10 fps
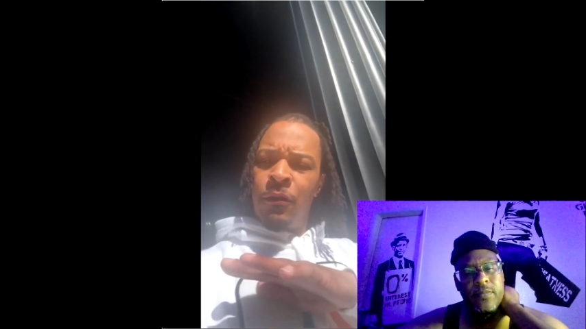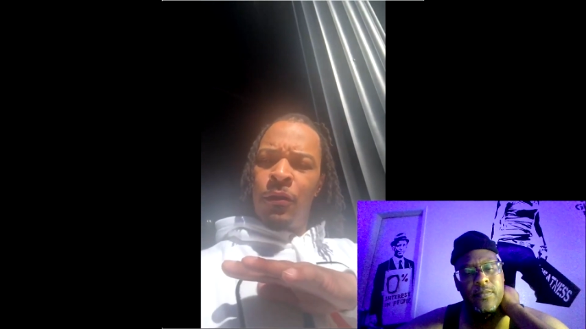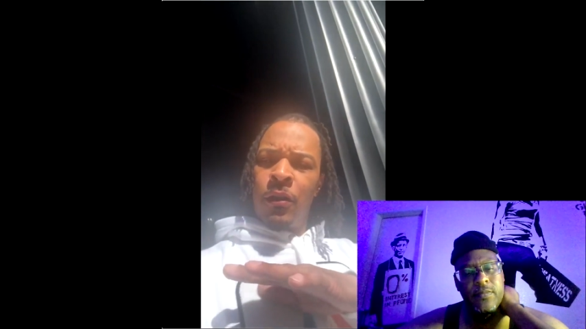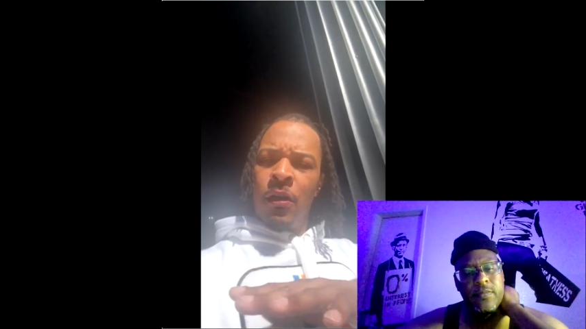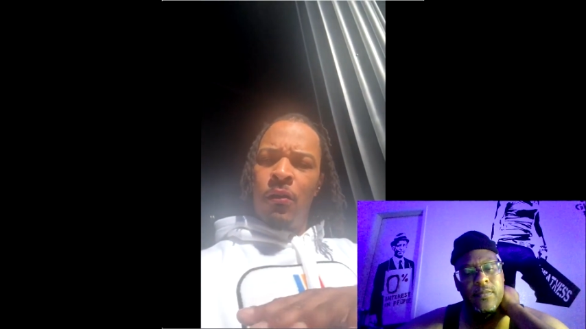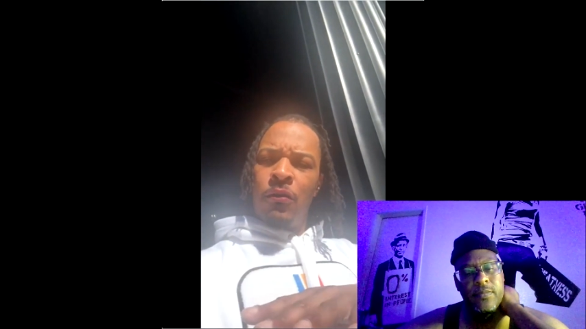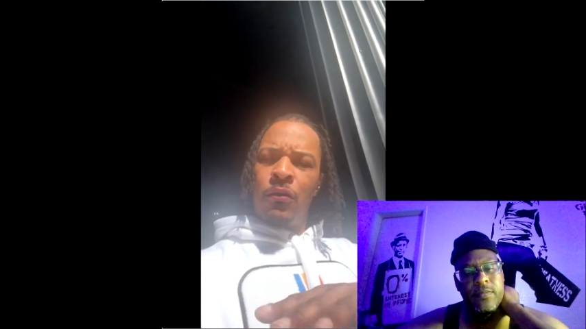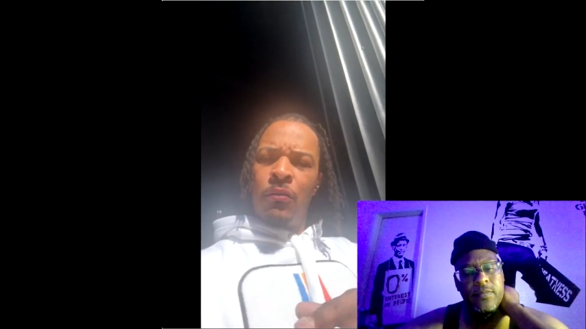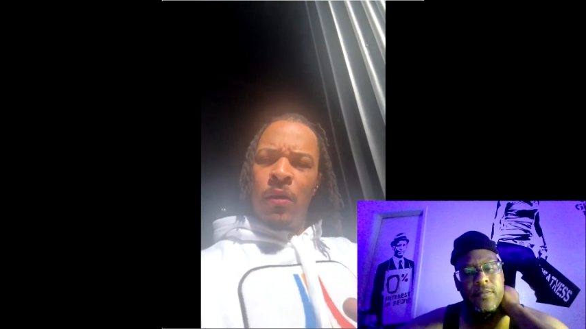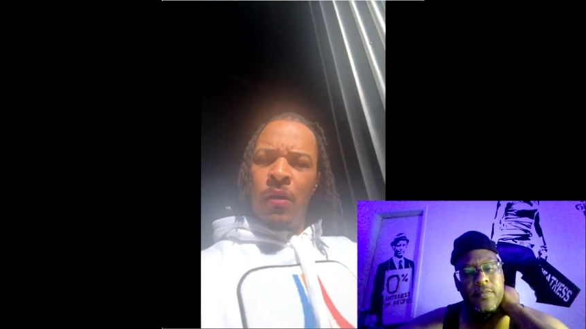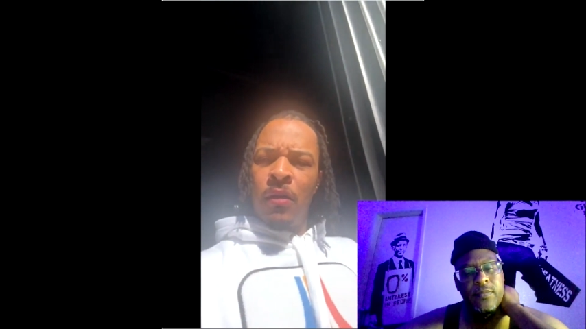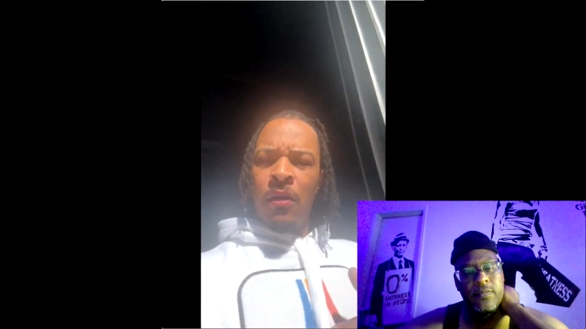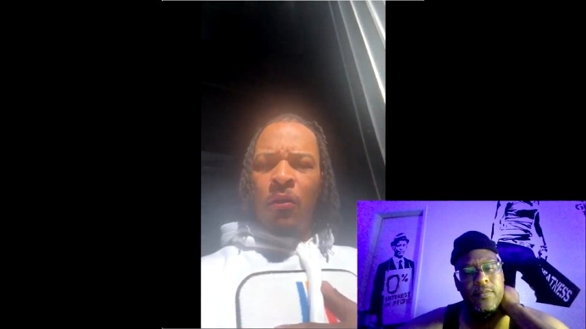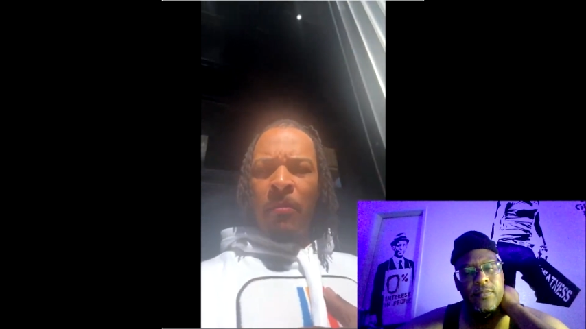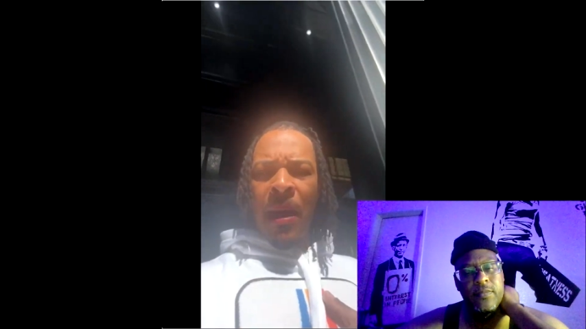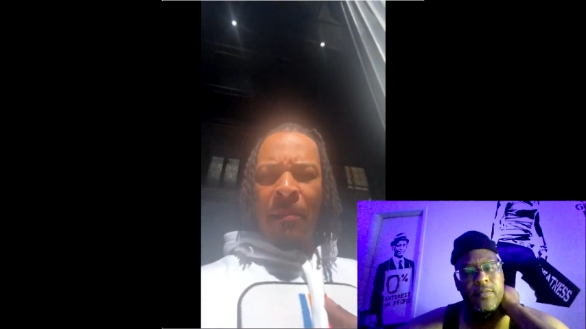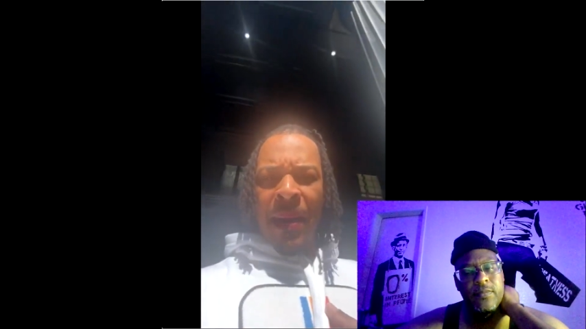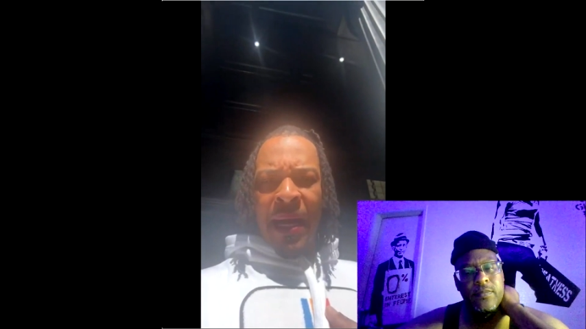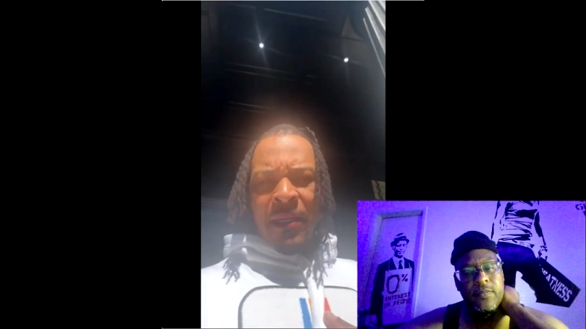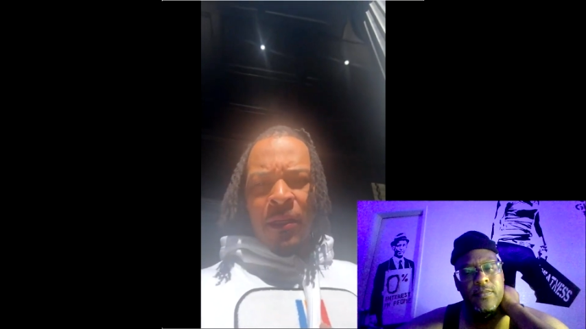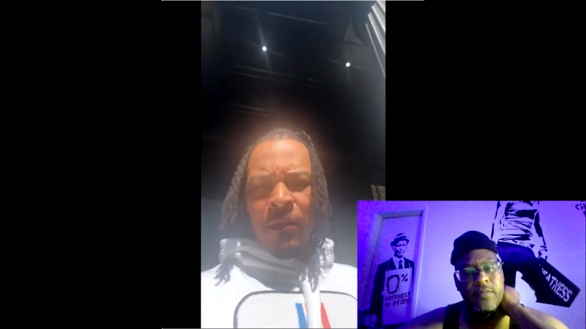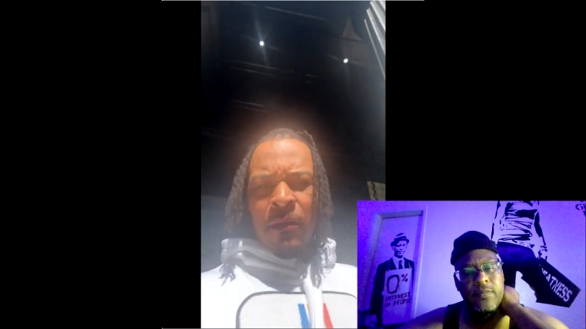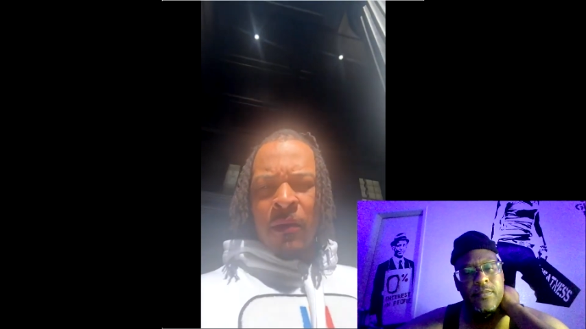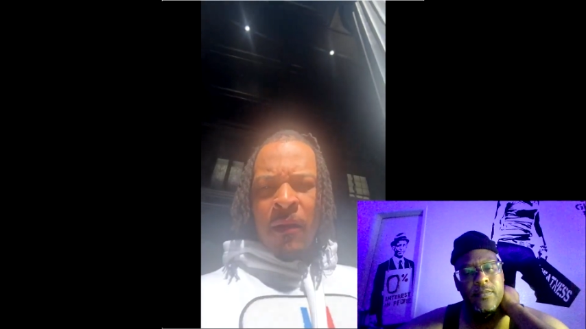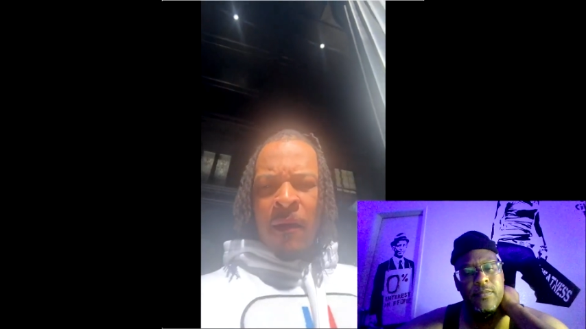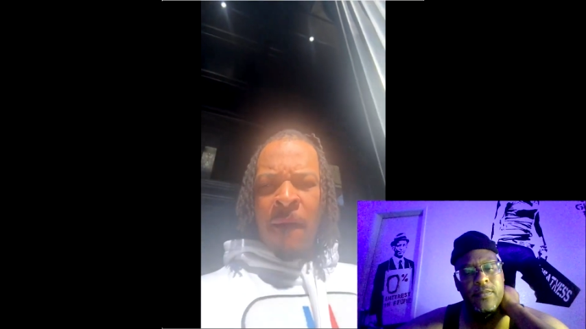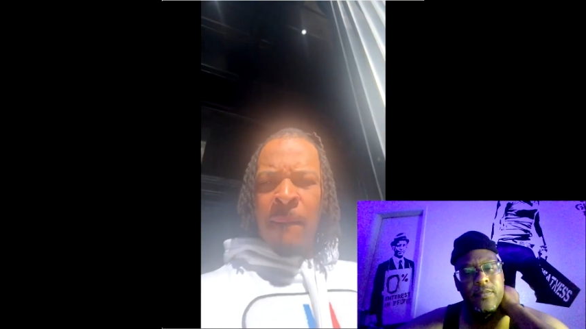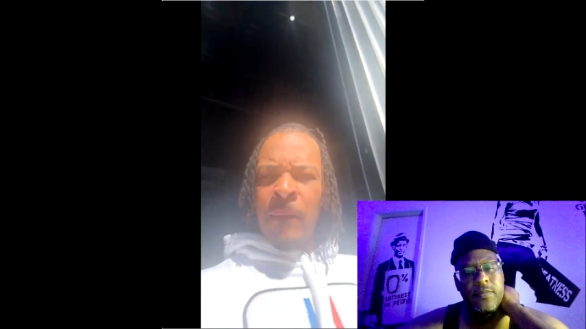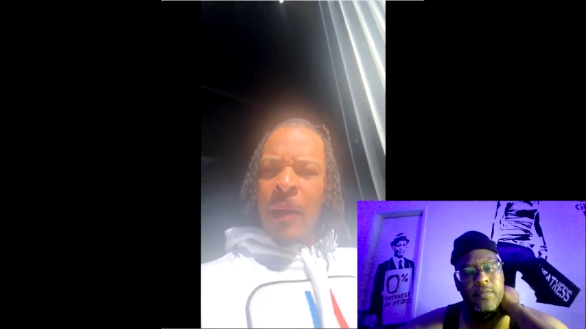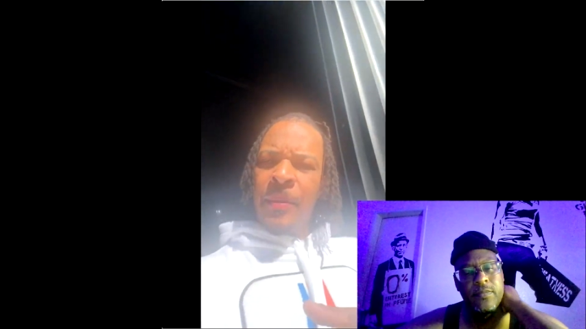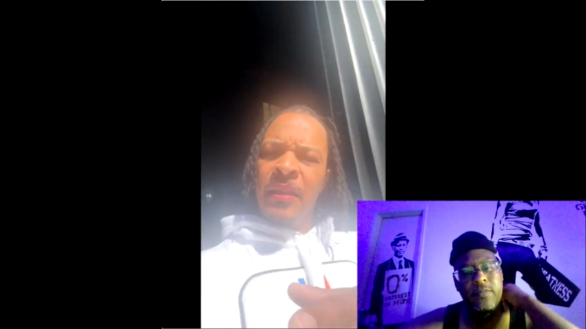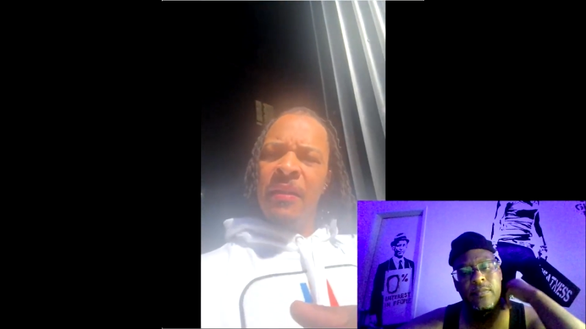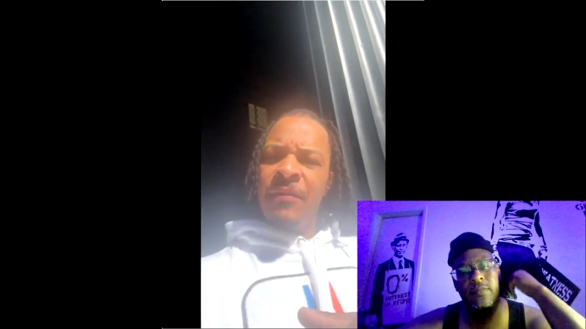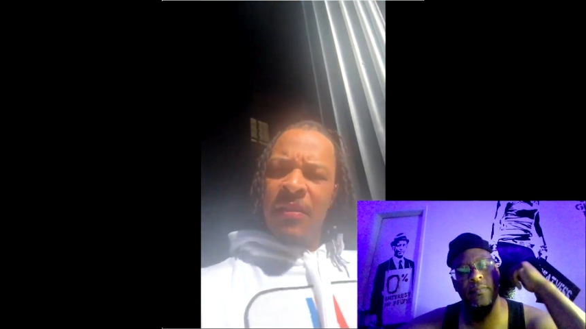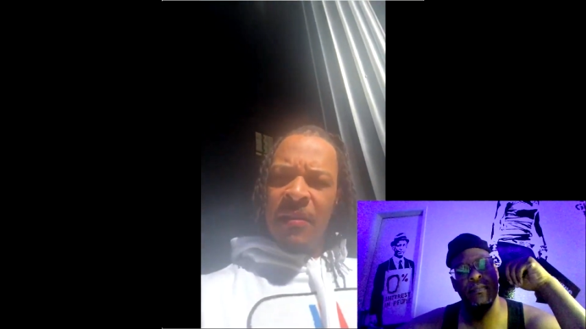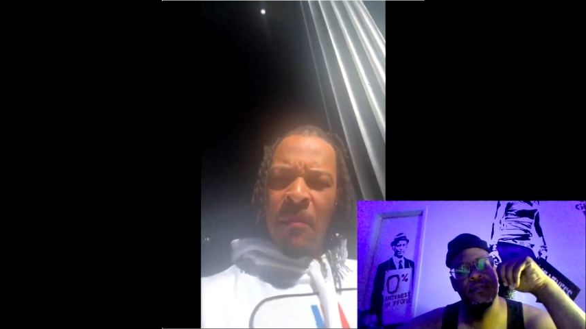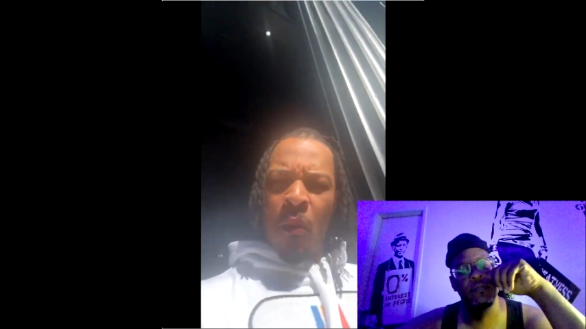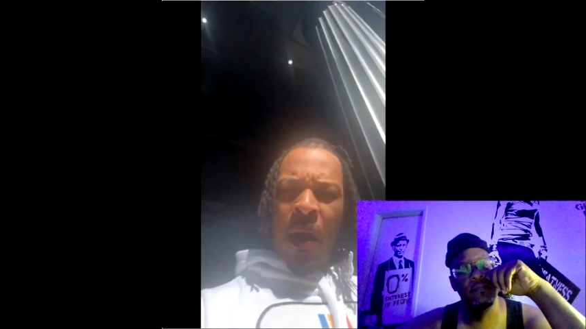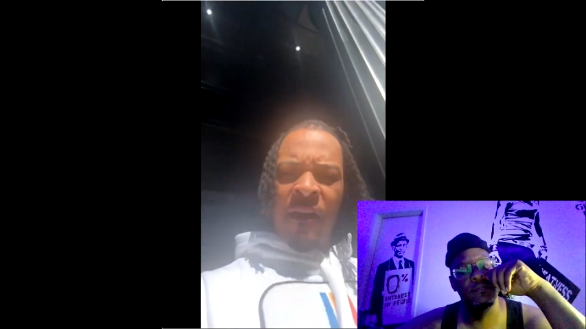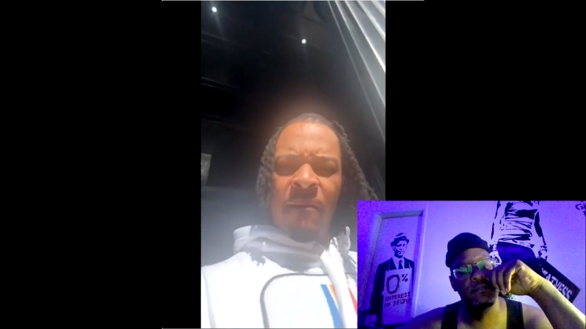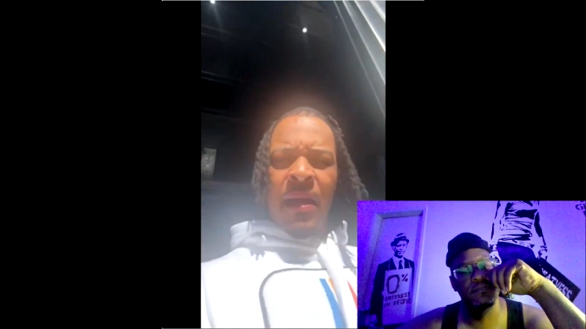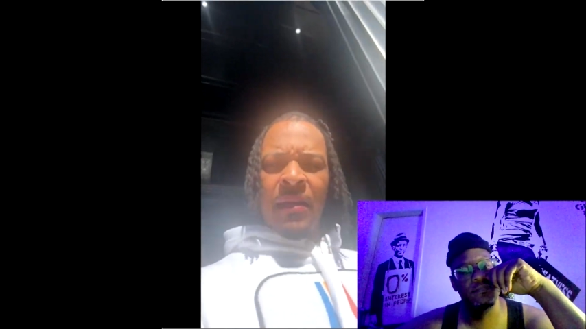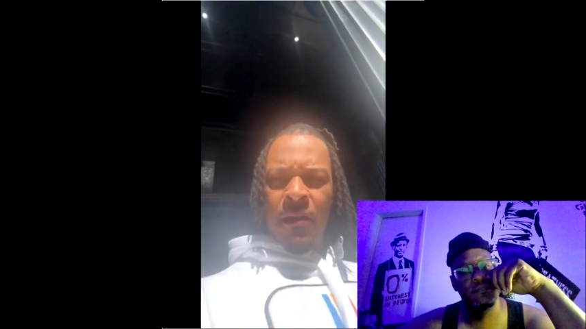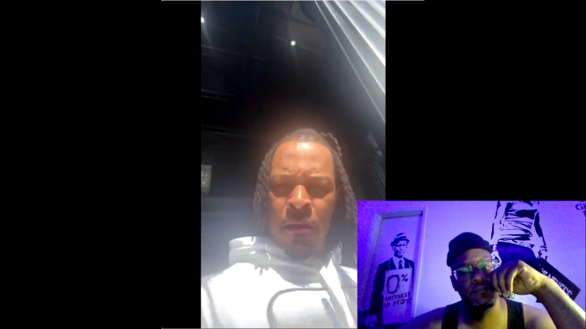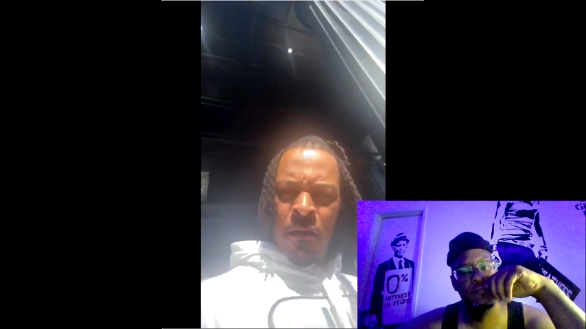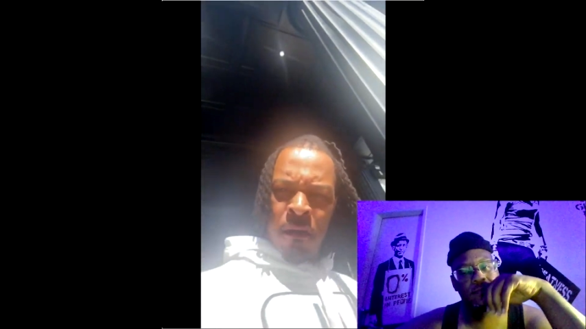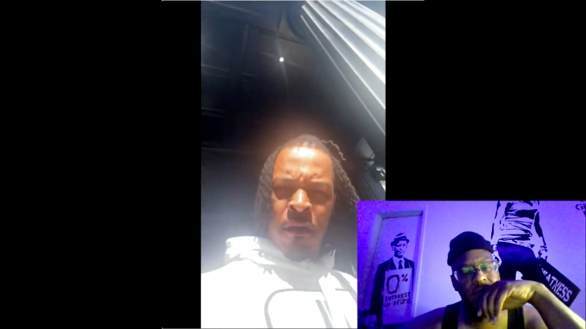Speaker 1: you should go to uh, go to my bio. I believe it's in my wife bio.